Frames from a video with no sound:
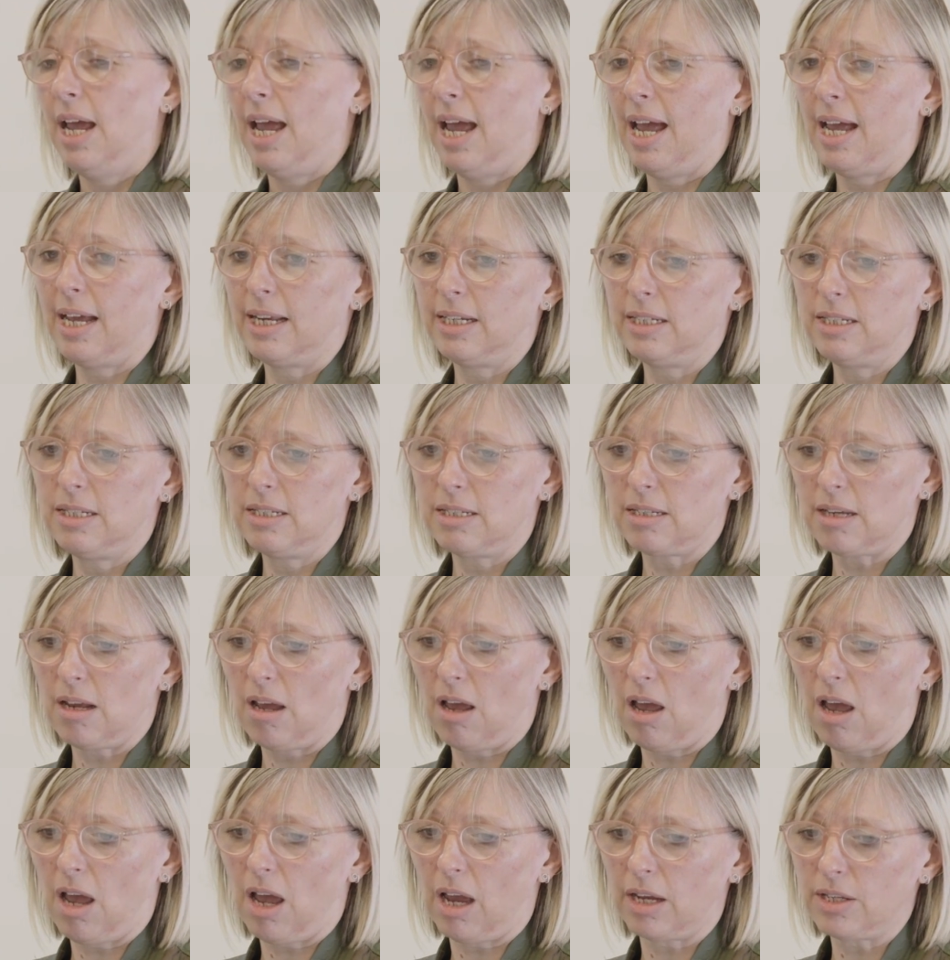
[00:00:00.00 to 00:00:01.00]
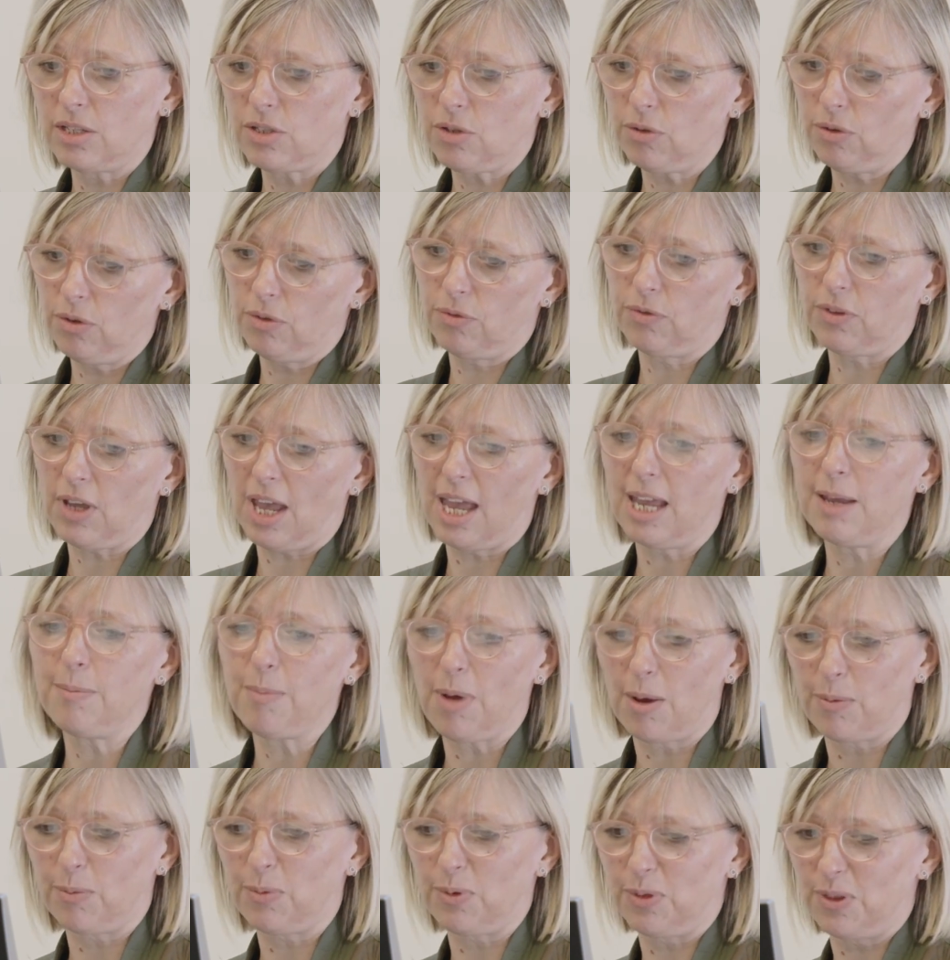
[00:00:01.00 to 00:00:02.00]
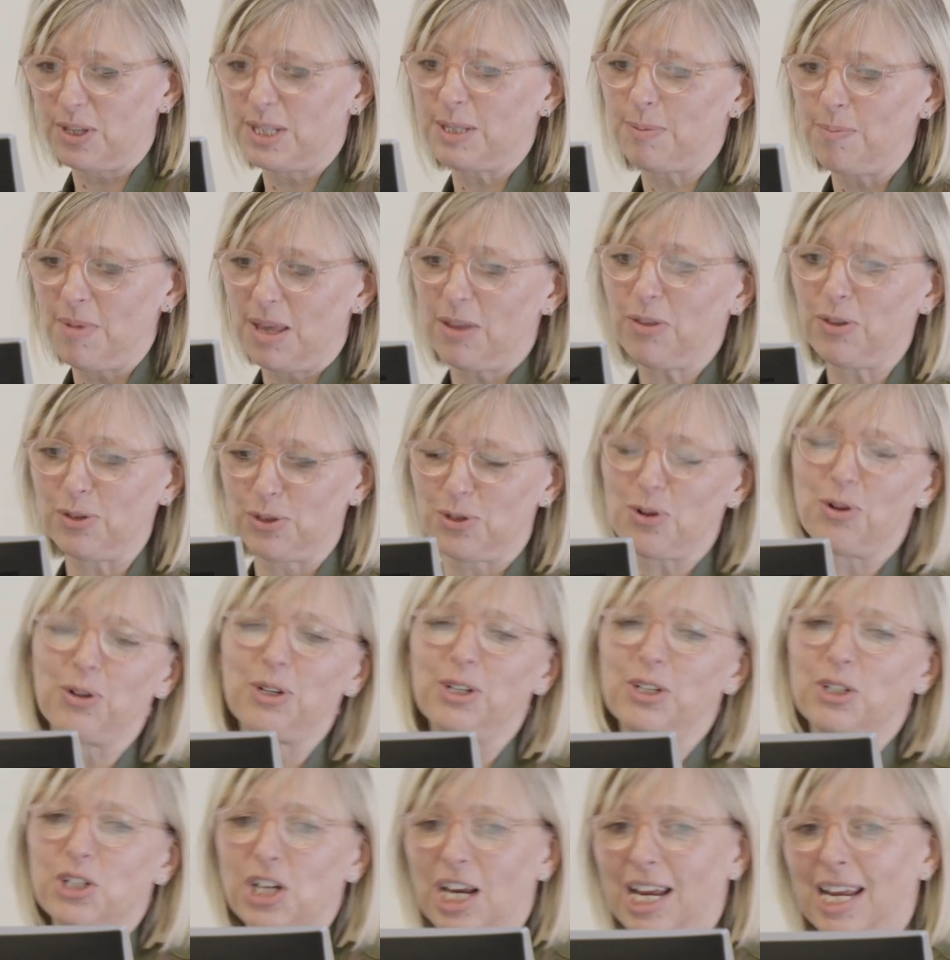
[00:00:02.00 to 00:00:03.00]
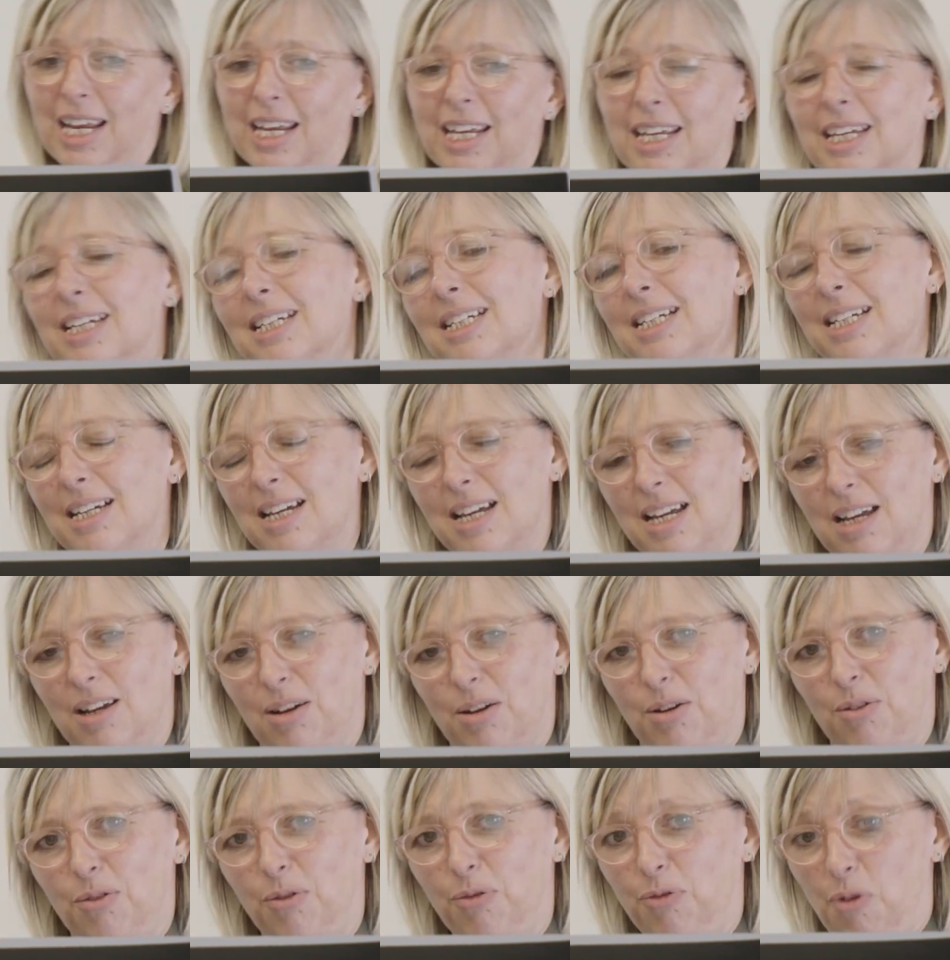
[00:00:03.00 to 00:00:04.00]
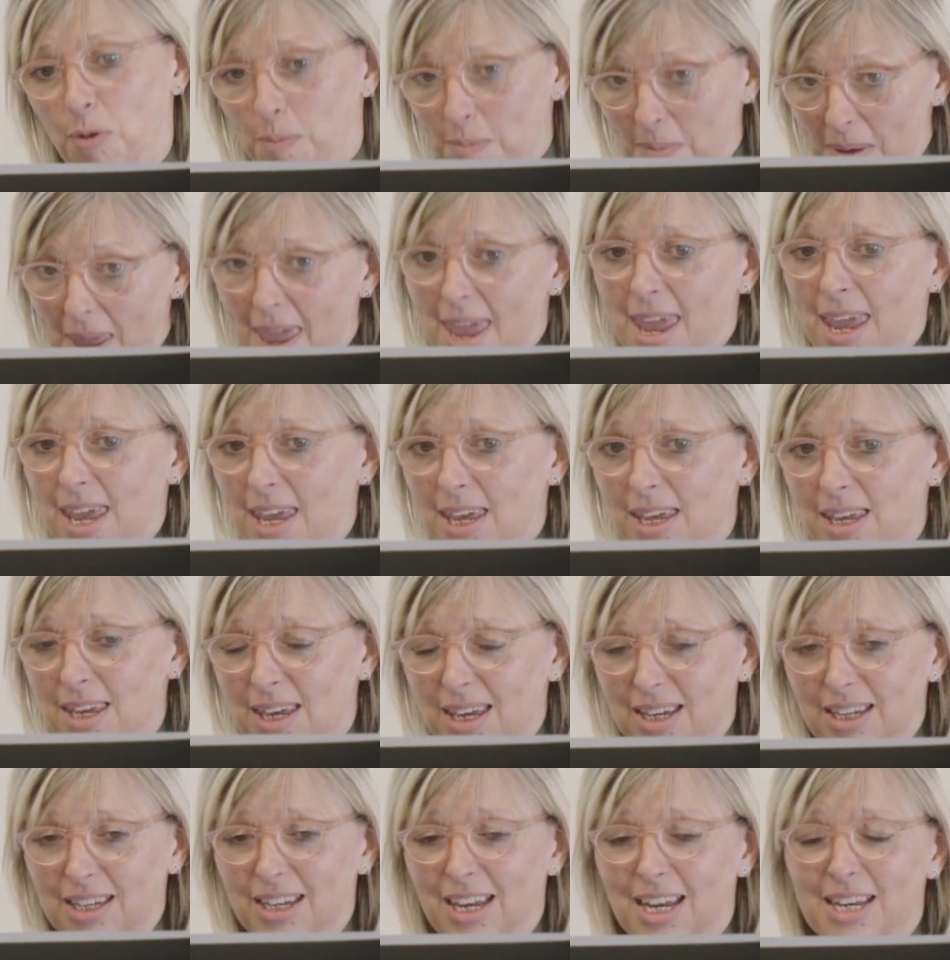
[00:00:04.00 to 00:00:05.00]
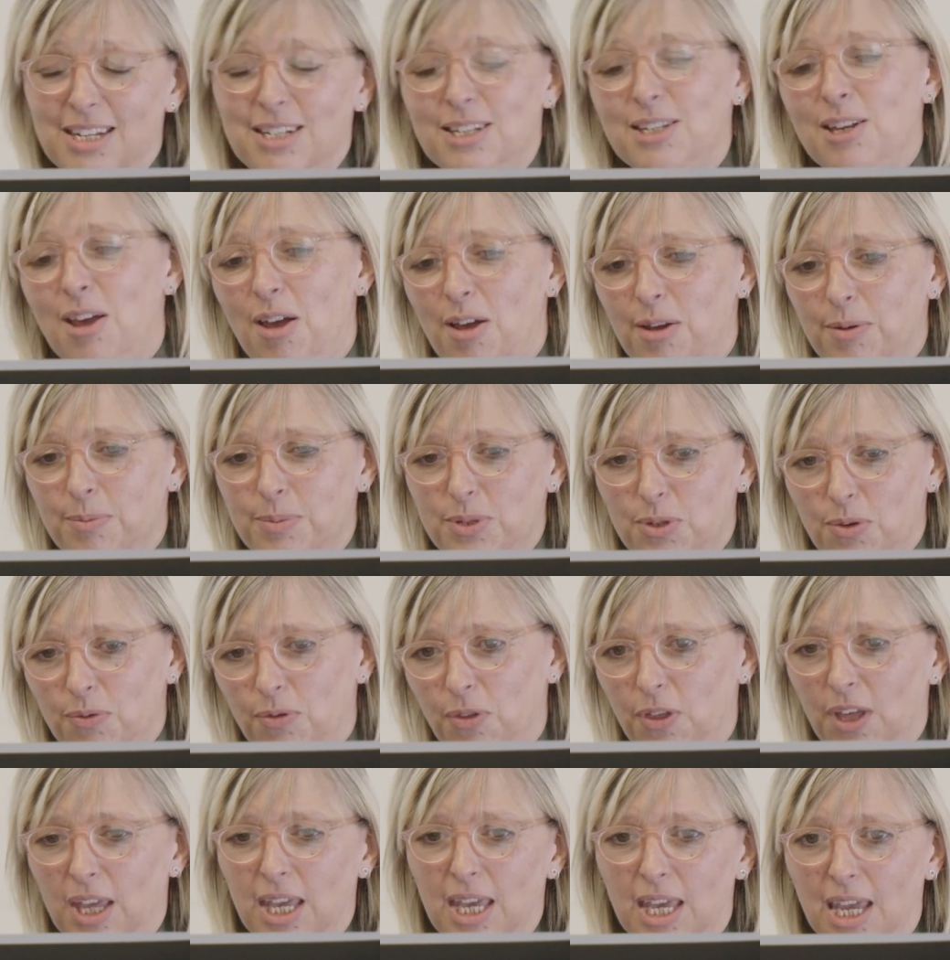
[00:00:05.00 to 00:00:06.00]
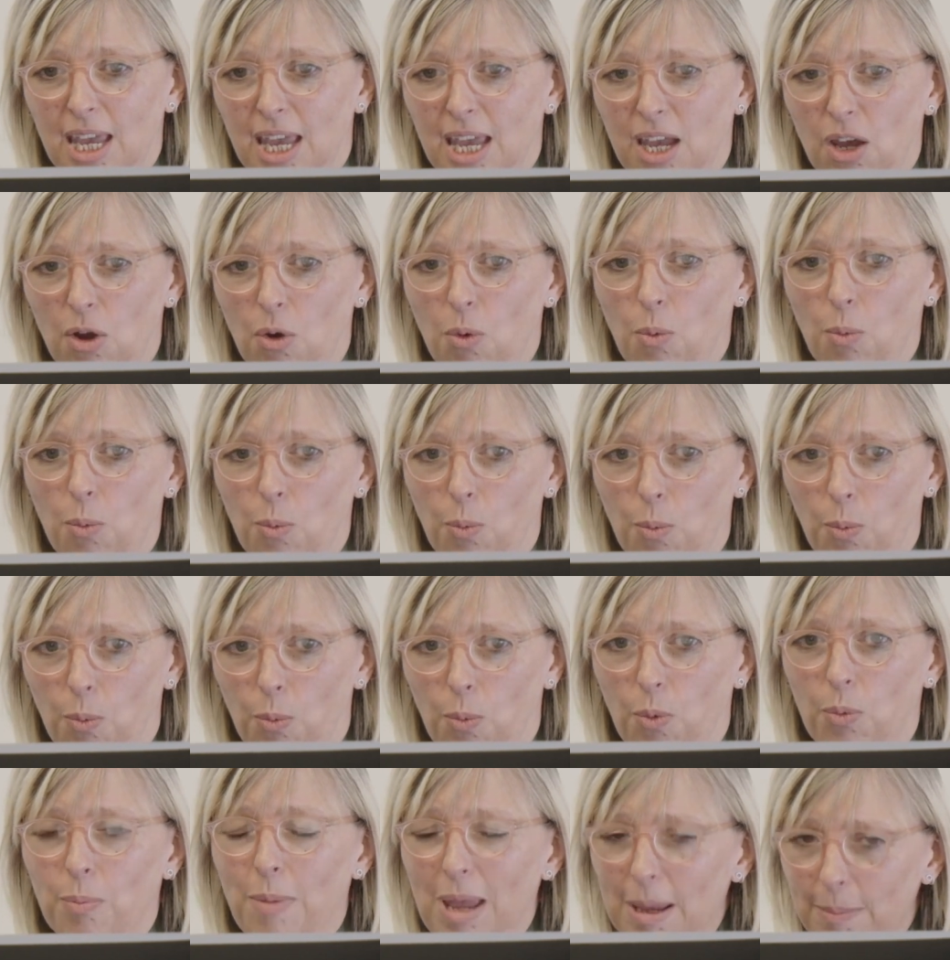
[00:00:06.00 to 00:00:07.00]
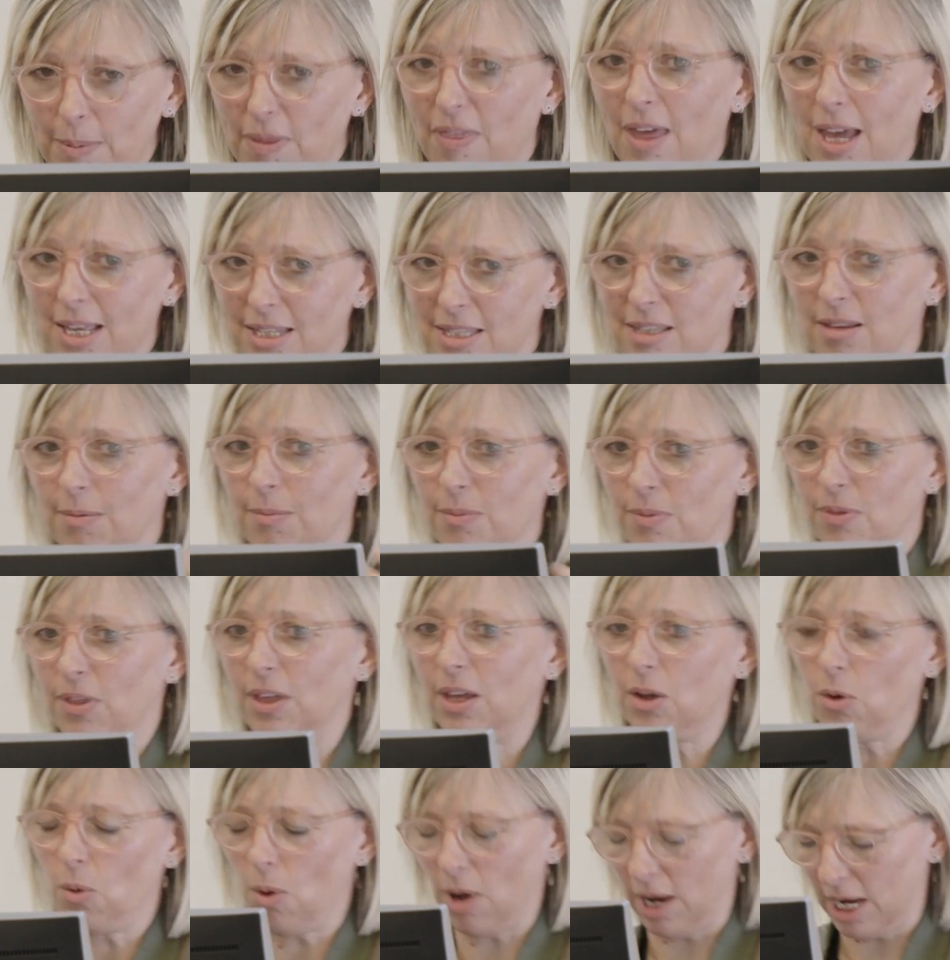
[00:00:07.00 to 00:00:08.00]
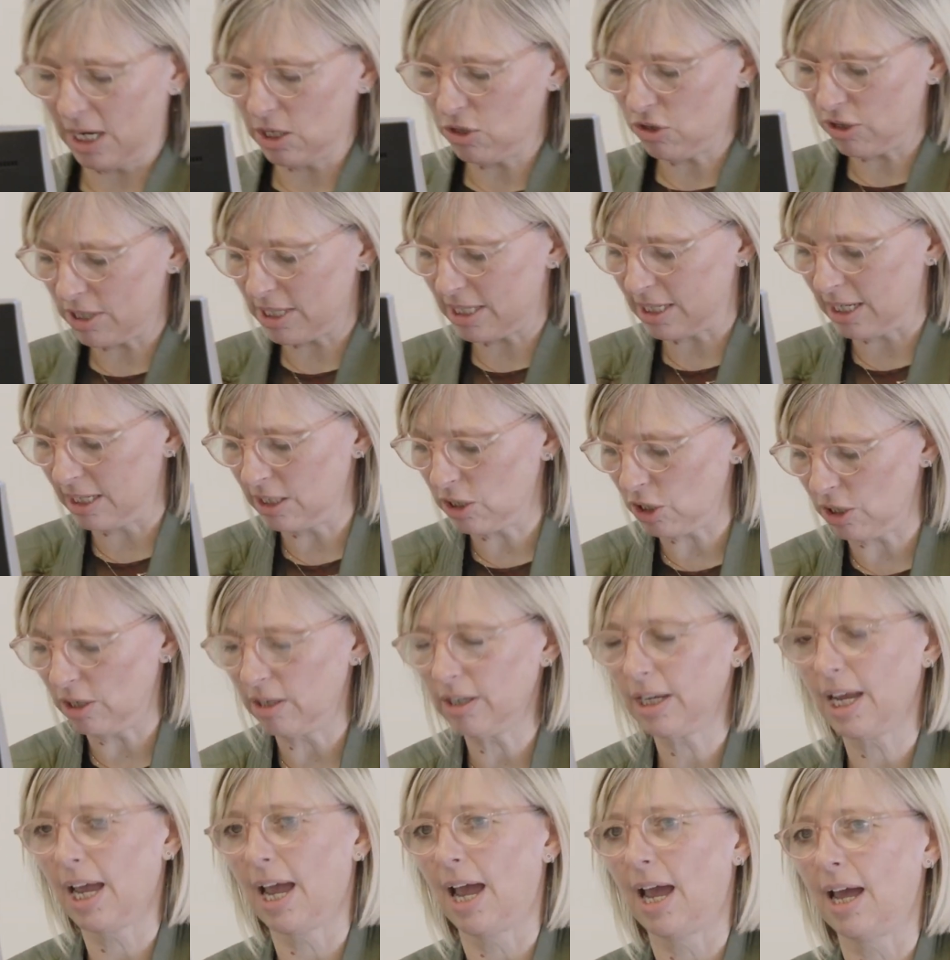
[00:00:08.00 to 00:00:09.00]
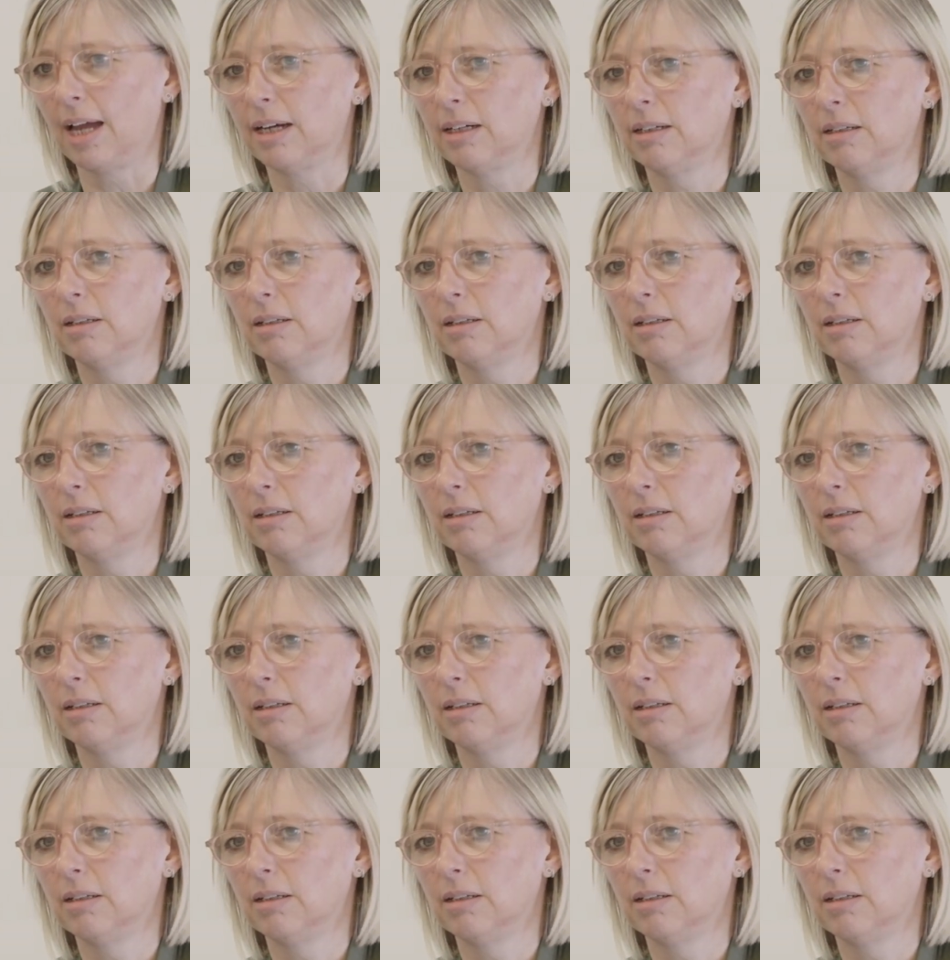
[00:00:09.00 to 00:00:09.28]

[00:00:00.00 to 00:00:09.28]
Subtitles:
And I sort of came up with this methodology for me in terms of thinking, well, maybe that's something quite interesting to look at,